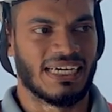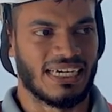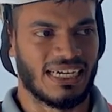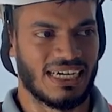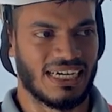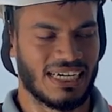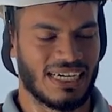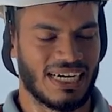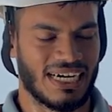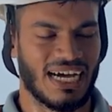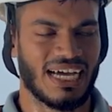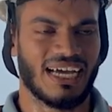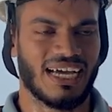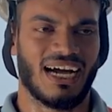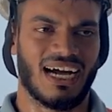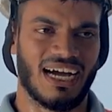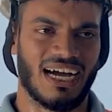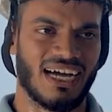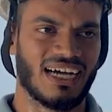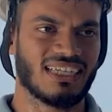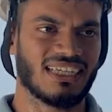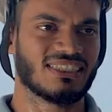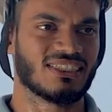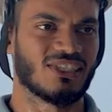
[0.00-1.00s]
Uh, I,
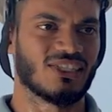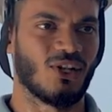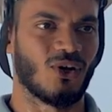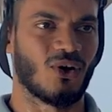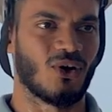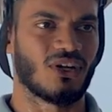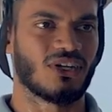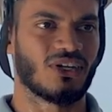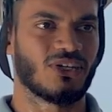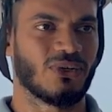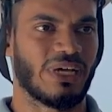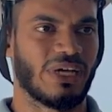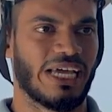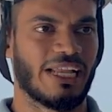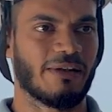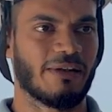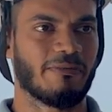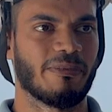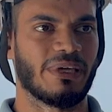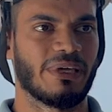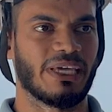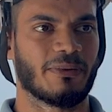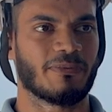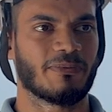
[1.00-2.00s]
I asked the Lord to
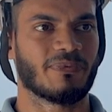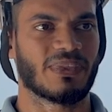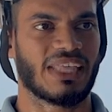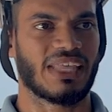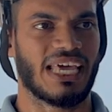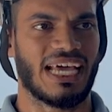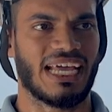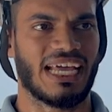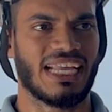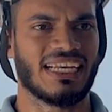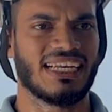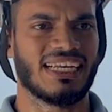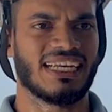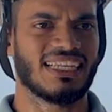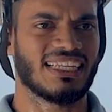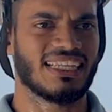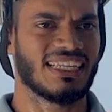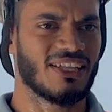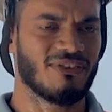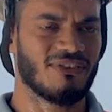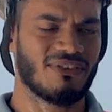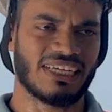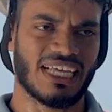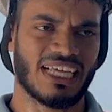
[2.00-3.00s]
help me, and
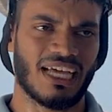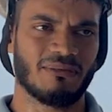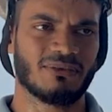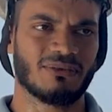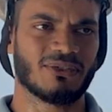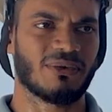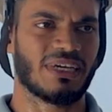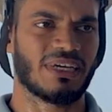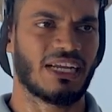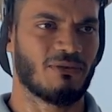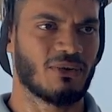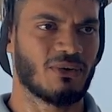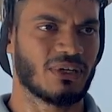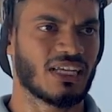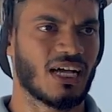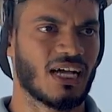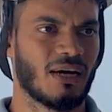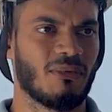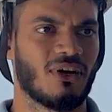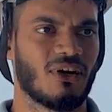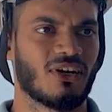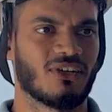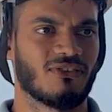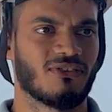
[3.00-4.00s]
there were times where I would
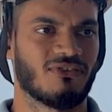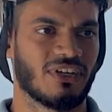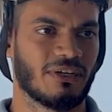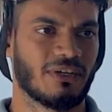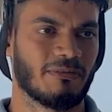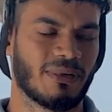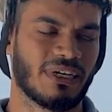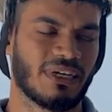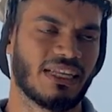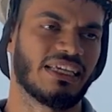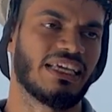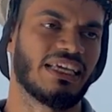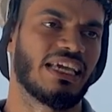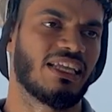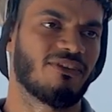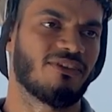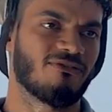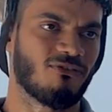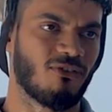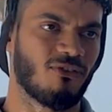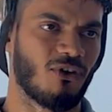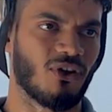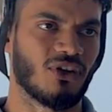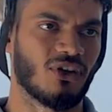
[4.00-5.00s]
come out of it but
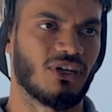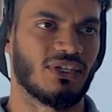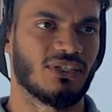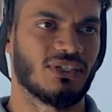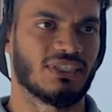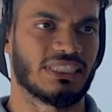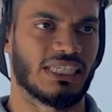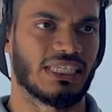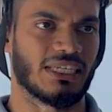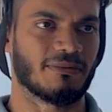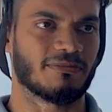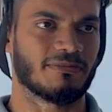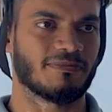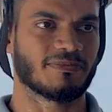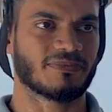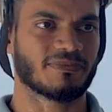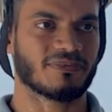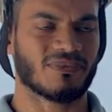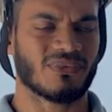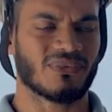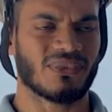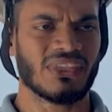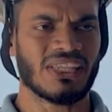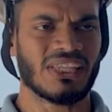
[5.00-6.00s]
again fall into sin.
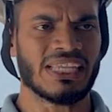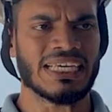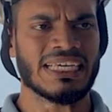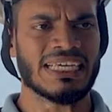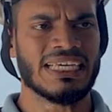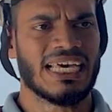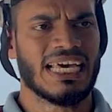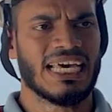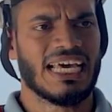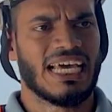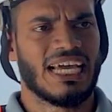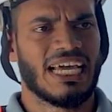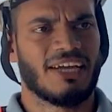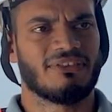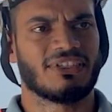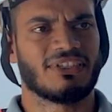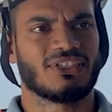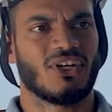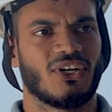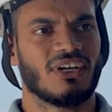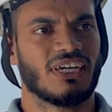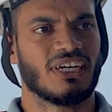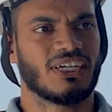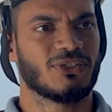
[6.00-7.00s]
It
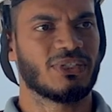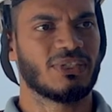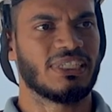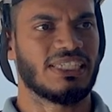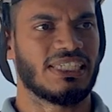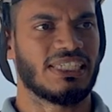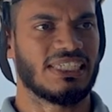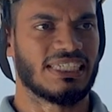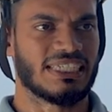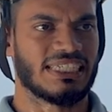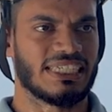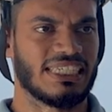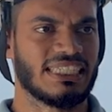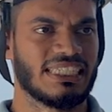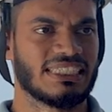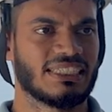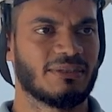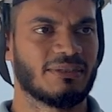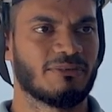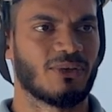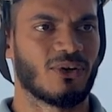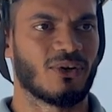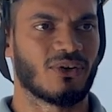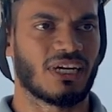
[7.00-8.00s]
not until a
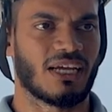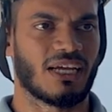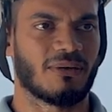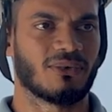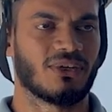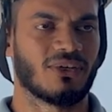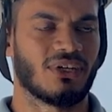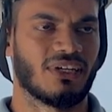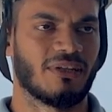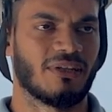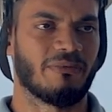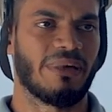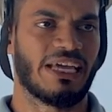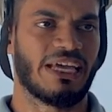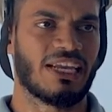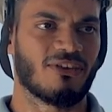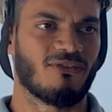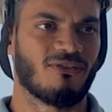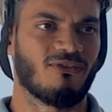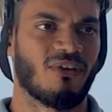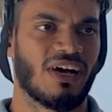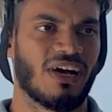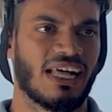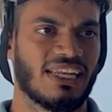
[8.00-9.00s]
recent program called the
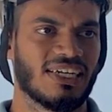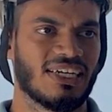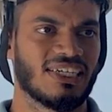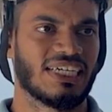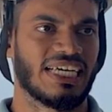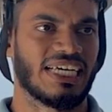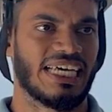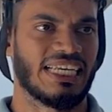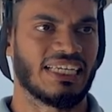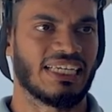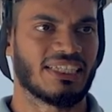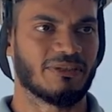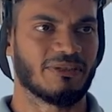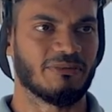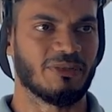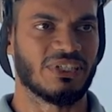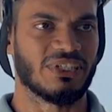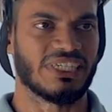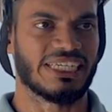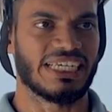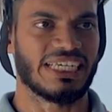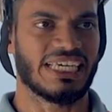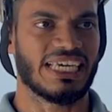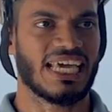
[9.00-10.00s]
Men of Valor in
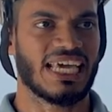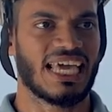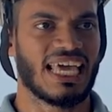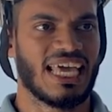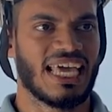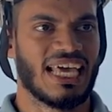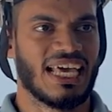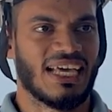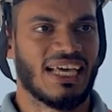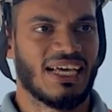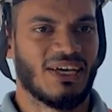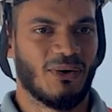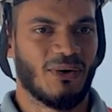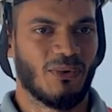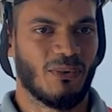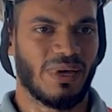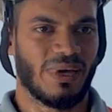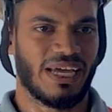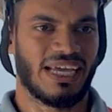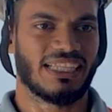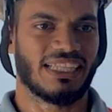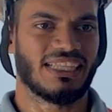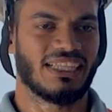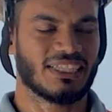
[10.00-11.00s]
Community,
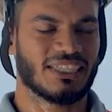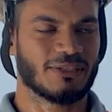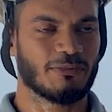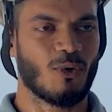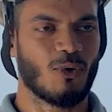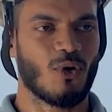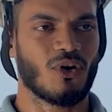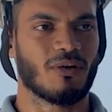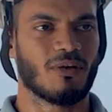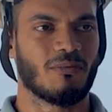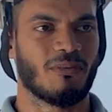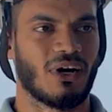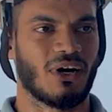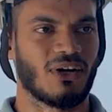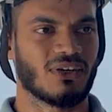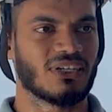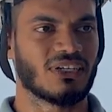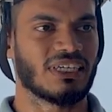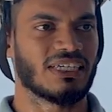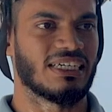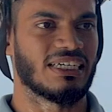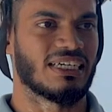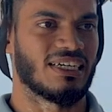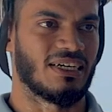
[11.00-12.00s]
where they spoke
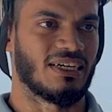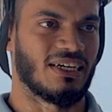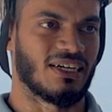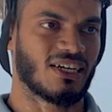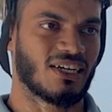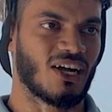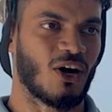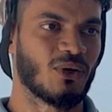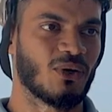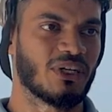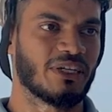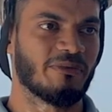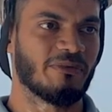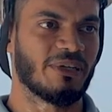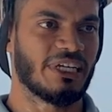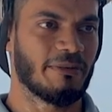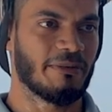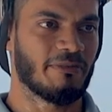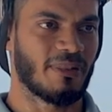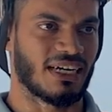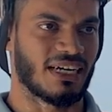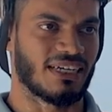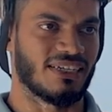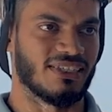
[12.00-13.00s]
about
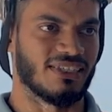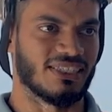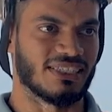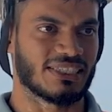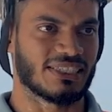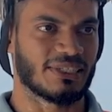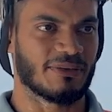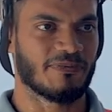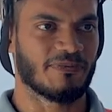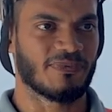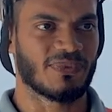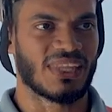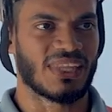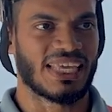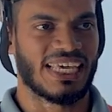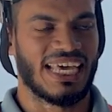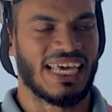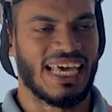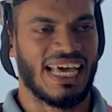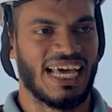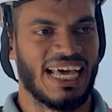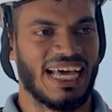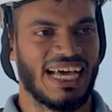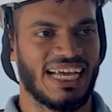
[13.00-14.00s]
accountability partners,
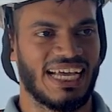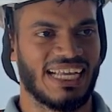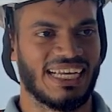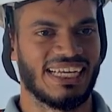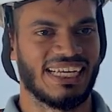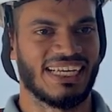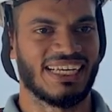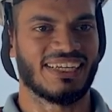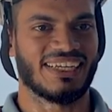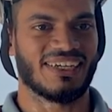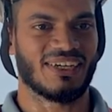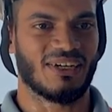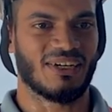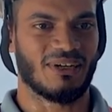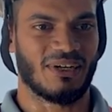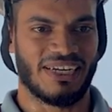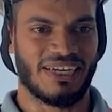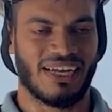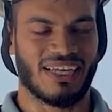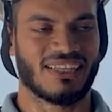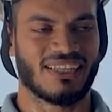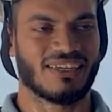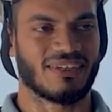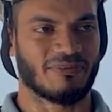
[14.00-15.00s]
and
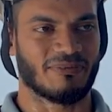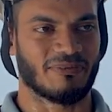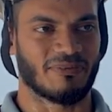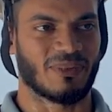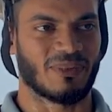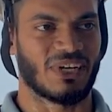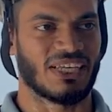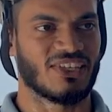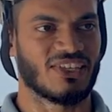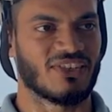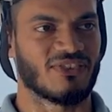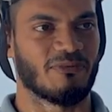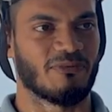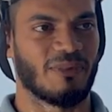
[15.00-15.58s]
another brother